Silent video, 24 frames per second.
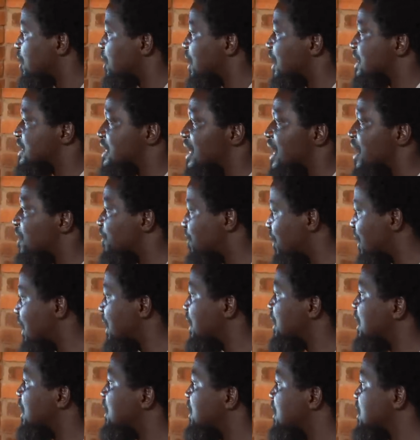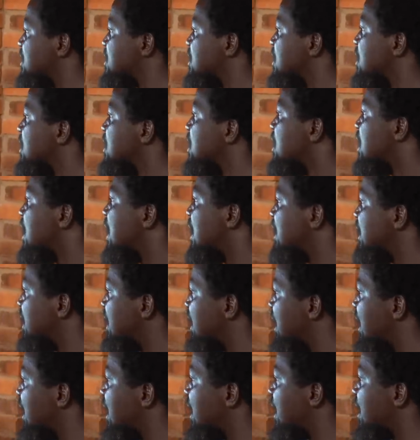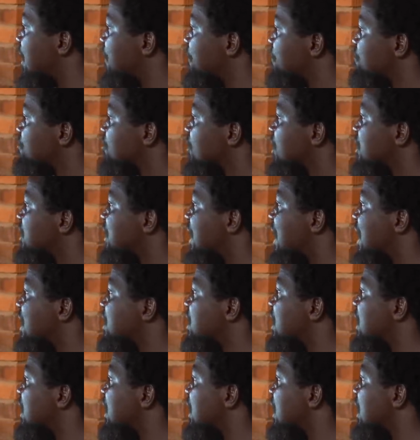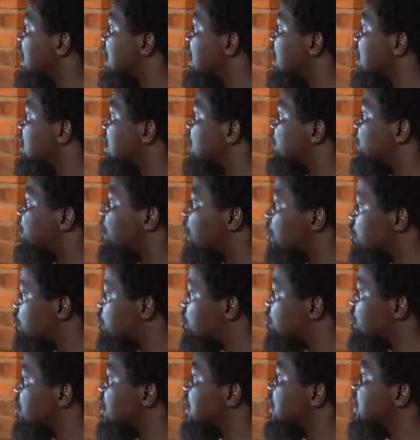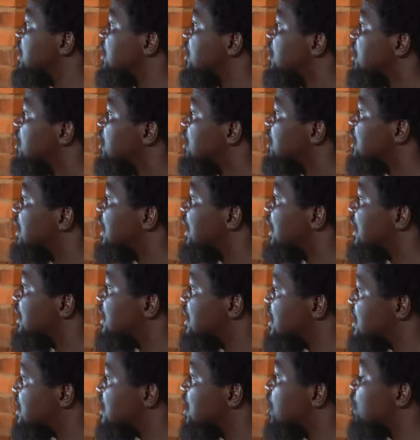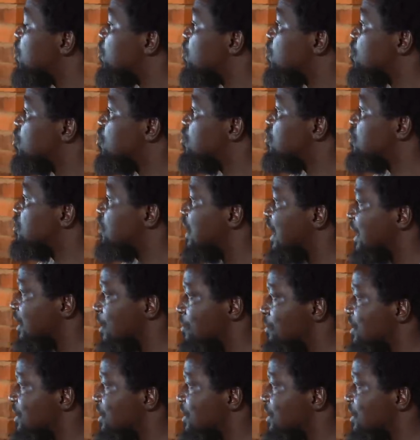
cassava and others. And here they had the foundry, the diesel room, like the